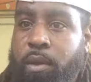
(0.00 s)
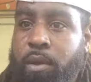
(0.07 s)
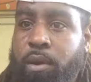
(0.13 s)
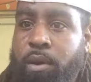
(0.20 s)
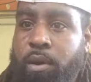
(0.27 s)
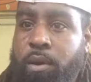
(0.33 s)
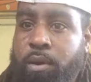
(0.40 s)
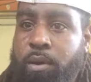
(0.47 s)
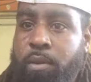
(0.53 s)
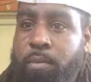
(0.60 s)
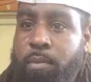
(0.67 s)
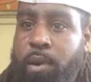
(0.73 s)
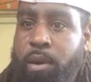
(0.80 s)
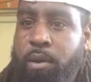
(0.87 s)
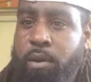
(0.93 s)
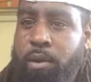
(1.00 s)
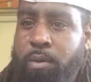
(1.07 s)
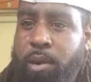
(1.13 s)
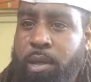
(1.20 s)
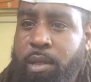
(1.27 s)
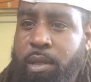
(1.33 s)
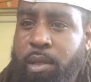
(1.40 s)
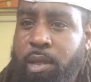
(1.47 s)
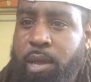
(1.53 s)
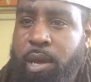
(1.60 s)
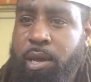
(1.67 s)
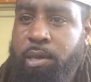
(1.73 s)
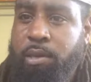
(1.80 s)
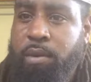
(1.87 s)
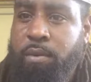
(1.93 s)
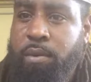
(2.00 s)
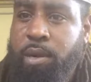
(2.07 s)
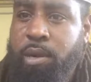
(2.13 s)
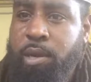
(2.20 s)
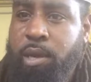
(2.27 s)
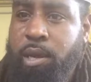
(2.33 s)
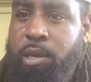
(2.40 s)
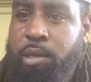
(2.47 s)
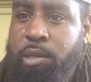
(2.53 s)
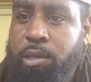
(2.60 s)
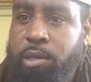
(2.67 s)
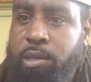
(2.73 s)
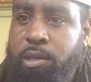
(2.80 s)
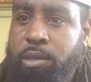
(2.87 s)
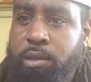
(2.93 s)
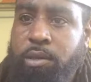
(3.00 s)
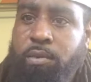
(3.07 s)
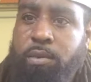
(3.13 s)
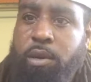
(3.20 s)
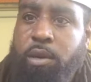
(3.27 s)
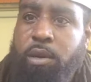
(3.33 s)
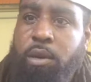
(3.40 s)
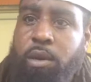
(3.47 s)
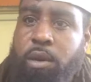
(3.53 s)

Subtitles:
I don't know why the lines are written like this. This is weird.